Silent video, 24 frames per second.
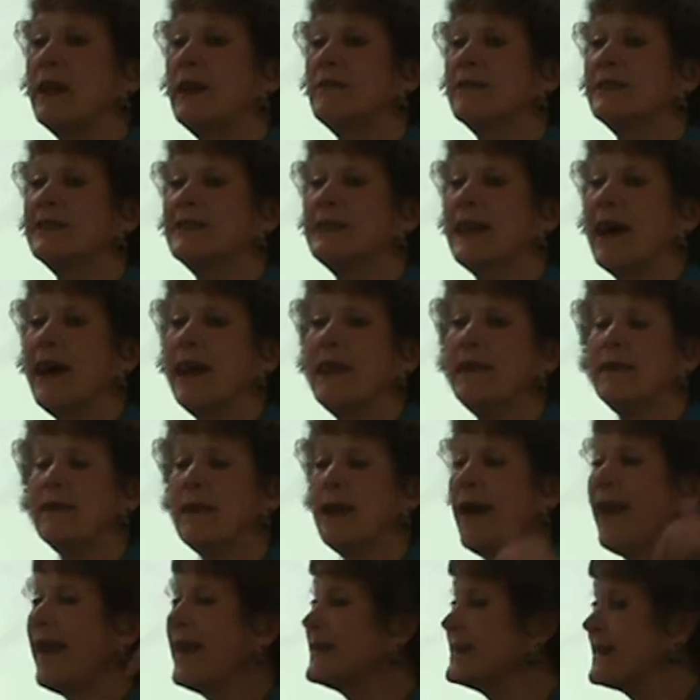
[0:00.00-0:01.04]
he was done,
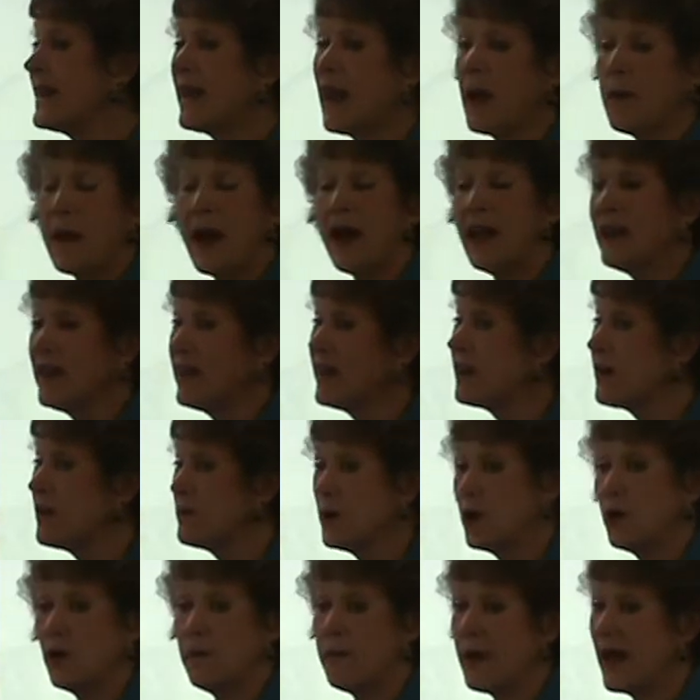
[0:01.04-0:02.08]
he said, I'm out of here,
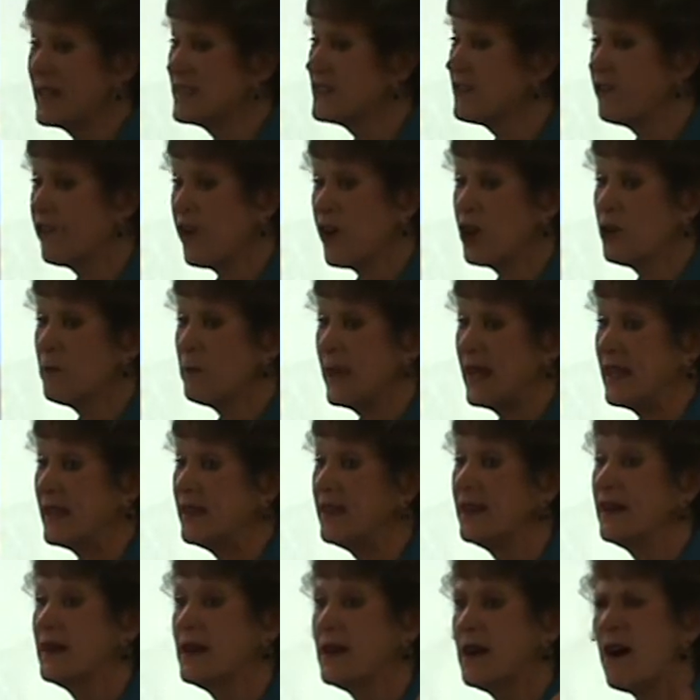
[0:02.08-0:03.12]
I'm going back to
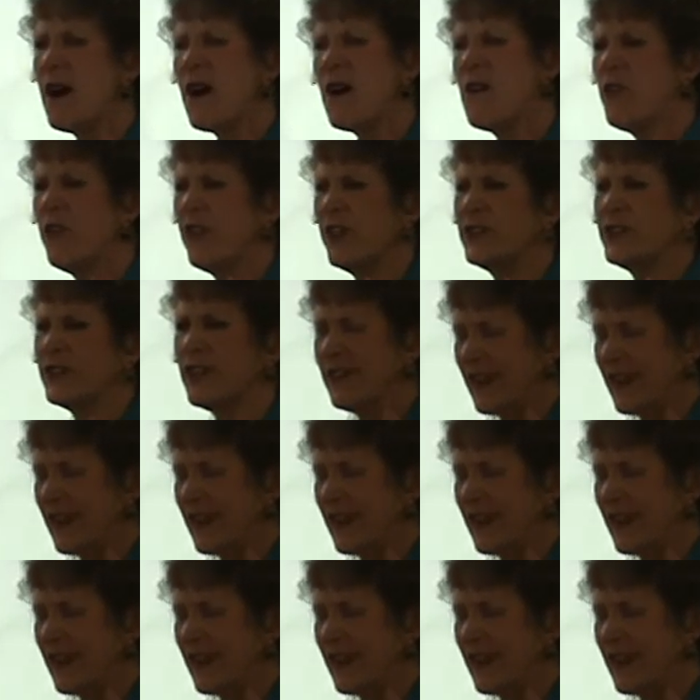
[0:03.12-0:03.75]
farming. Oh, there's a